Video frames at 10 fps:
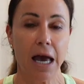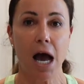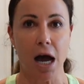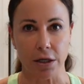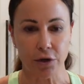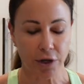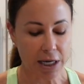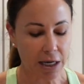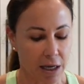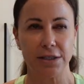
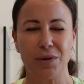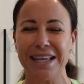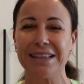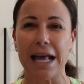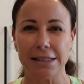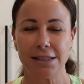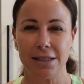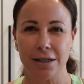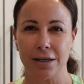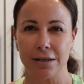hungry. So I think that's
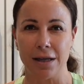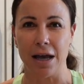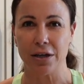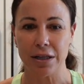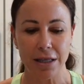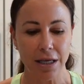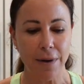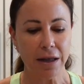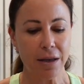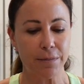the a good thing
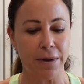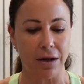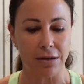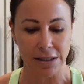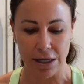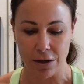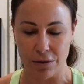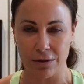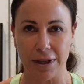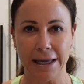about it, but
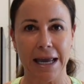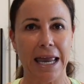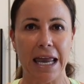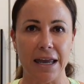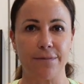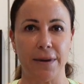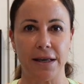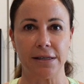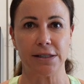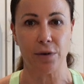also like I hate
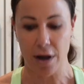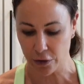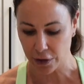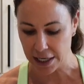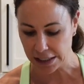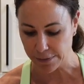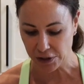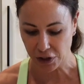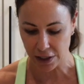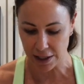being so hungry,
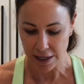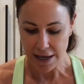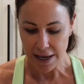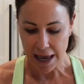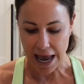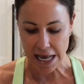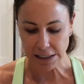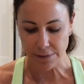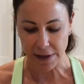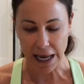especially
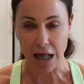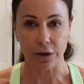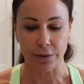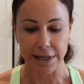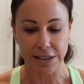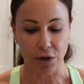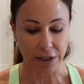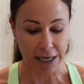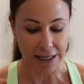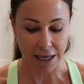as my calories are
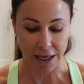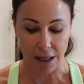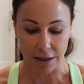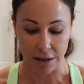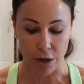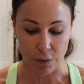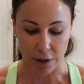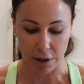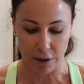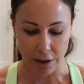getting
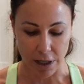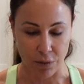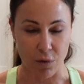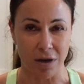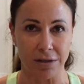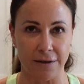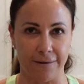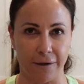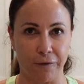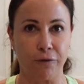lower. I want to
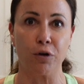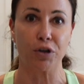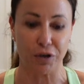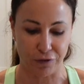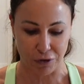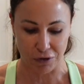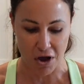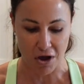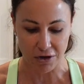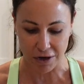feel fuller for
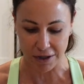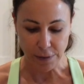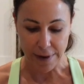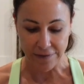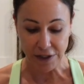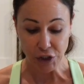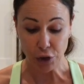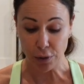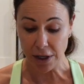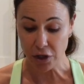longer. So I'm having
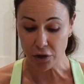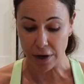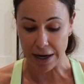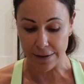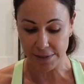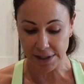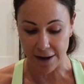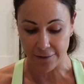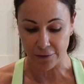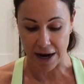200 grams
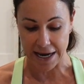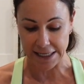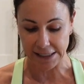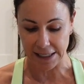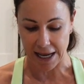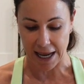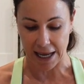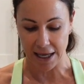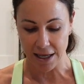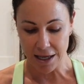of rice
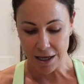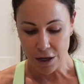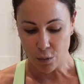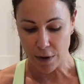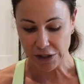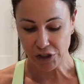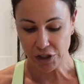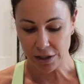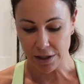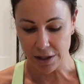today,
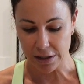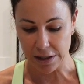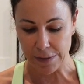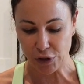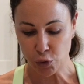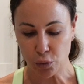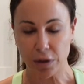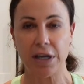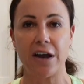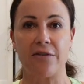which the
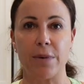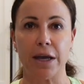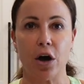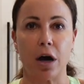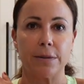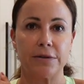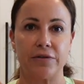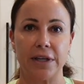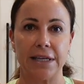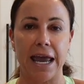majority of my carbs
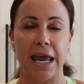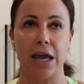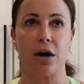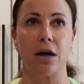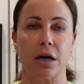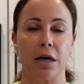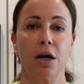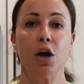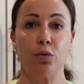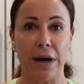for the day are
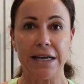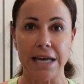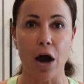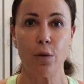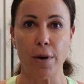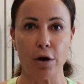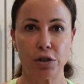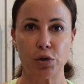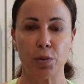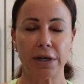right now
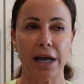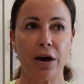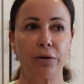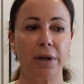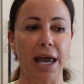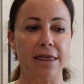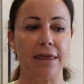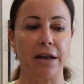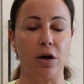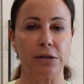post workout and
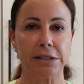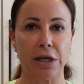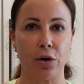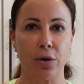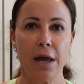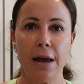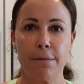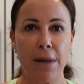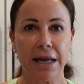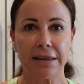then also
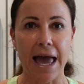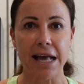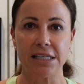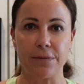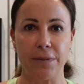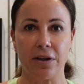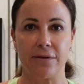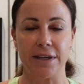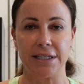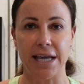my last meal
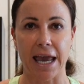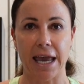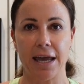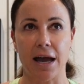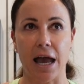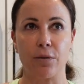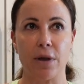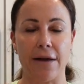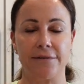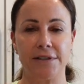of the day I will
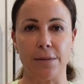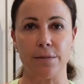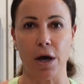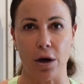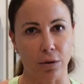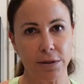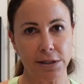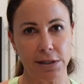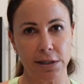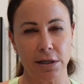have some
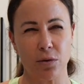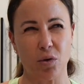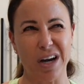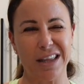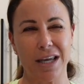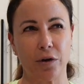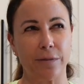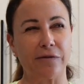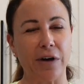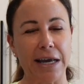oats or I think
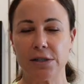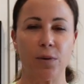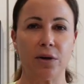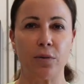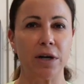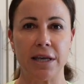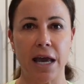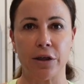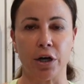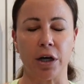cream of rice, one, one or the
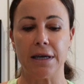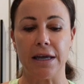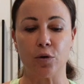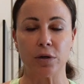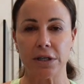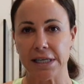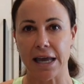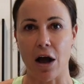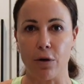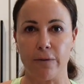other, in order to
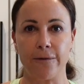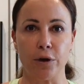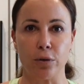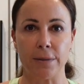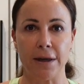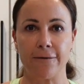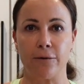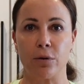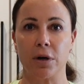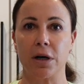help fuel me
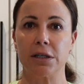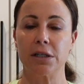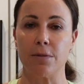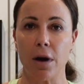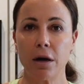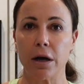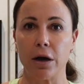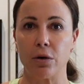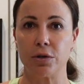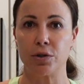for
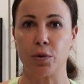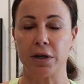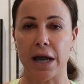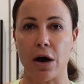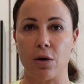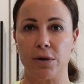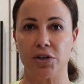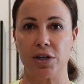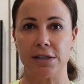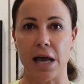tomorrow's workout,
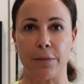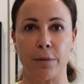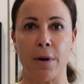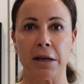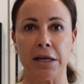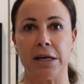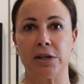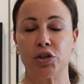which is upper body